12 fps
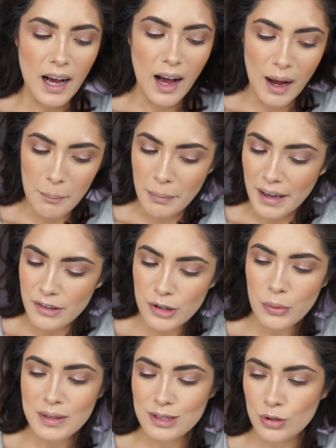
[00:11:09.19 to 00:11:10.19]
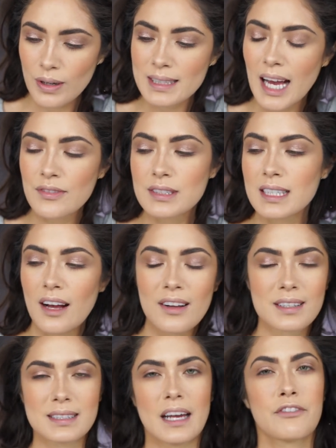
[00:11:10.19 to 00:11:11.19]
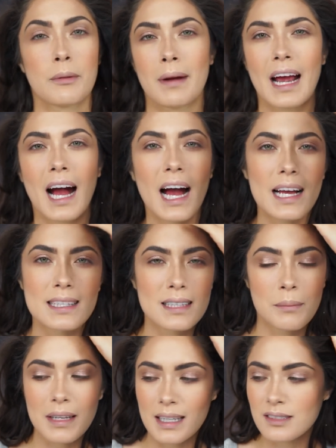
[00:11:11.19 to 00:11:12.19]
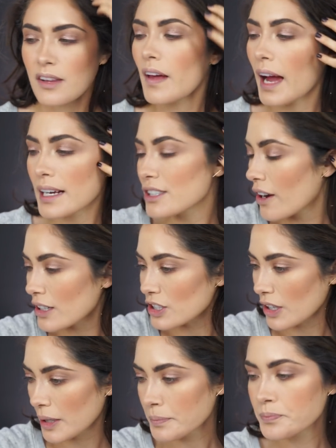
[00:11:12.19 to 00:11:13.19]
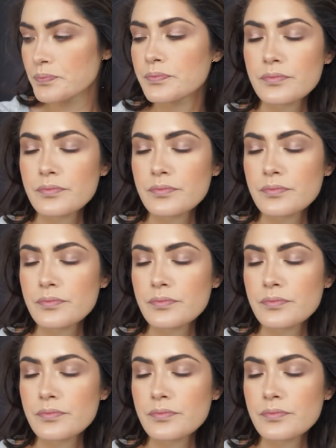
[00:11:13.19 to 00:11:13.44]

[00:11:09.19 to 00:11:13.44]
Um, but I don't know what stories I have to tell aside from my eyes. I mean, I saw the eye doctor.